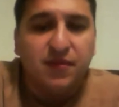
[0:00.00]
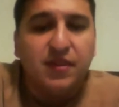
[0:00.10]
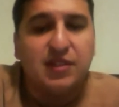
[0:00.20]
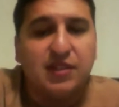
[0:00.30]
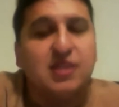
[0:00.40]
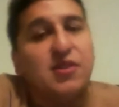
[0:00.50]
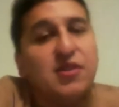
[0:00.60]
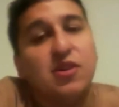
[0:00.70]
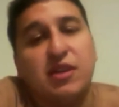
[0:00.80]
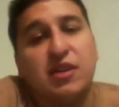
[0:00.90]
Not scary
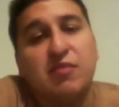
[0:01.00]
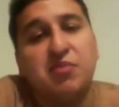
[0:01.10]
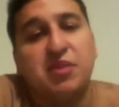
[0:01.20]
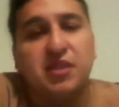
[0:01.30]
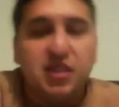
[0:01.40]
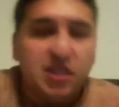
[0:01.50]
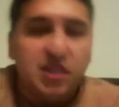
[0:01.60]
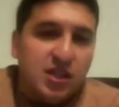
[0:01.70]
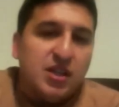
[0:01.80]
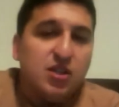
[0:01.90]
looking, but
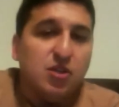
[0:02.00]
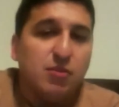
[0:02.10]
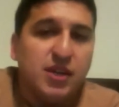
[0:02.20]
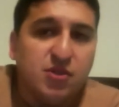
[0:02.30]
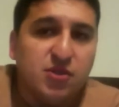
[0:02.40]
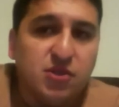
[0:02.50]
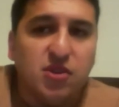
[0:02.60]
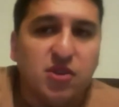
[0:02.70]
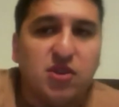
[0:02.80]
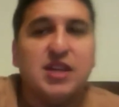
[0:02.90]
known by students in
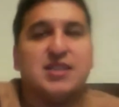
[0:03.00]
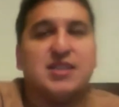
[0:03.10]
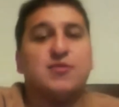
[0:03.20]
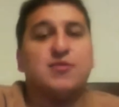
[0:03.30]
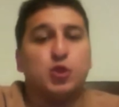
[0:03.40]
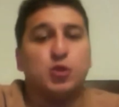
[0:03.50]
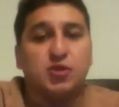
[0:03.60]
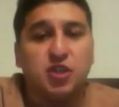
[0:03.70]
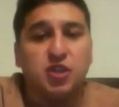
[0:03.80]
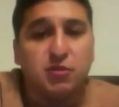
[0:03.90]
her class to have
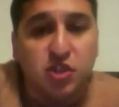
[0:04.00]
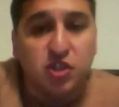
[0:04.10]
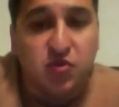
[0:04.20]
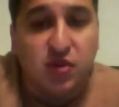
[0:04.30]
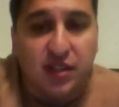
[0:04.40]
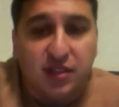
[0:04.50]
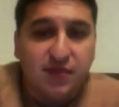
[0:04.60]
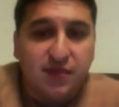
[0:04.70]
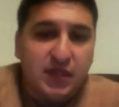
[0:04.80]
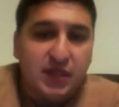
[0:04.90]
superhuman strength
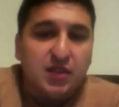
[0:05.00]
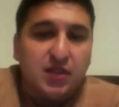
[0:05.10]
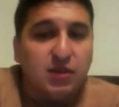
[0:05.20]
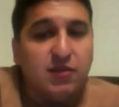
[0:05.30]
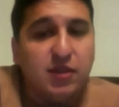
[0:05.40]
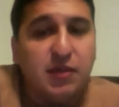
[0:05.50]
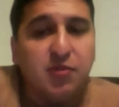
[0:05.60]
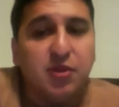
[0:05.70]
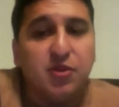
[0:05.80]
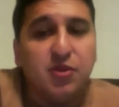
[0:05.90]
whenever they
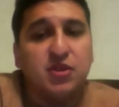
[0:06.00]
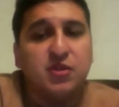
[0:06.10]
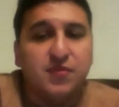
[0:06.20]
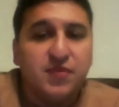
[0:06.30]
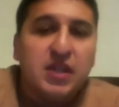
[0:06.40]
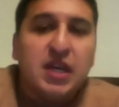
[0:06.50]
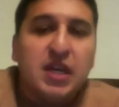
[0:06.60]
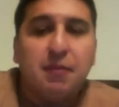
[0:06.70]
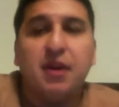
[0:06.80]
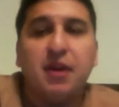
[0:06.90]
approach her.
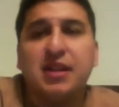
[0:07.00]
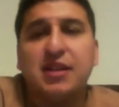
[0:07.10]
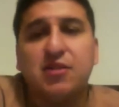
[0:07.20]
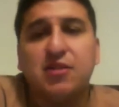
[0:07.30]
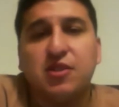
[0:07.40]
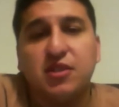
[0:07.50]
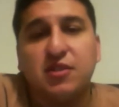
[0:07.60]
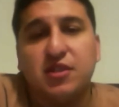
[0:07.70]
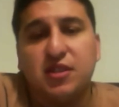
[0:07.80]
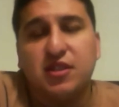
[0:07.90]
Apparently, later in the
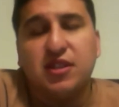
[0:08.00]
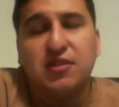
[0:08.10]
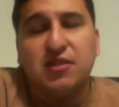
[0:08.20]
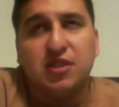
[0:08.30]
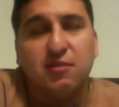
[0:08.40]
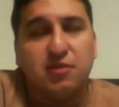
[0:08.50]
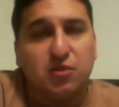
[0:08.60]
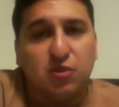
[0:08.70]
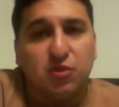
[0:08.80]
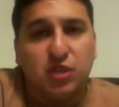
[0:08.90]
series, later in this
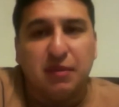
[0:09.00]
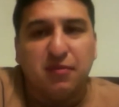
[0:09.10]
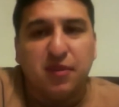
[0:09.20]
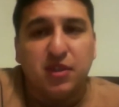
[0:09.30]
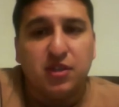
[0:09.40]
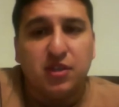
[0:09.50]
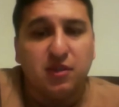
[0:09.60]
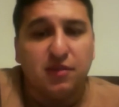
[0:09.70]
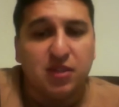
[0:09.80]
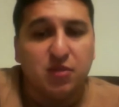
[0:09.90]
episode, Usagi befriends her
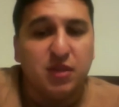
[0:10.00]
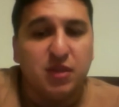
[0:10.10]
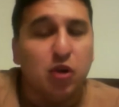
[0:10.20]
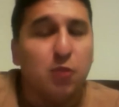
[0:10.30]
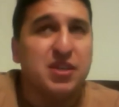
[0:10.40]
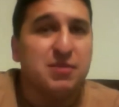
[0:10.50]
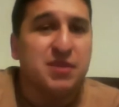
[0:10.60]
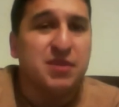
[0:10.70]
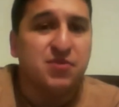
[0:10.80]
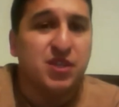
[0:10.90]
and makes her be open as a
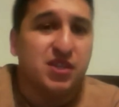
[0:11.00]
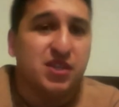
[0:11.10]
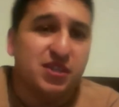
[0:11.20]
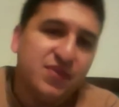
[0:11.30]
best friend.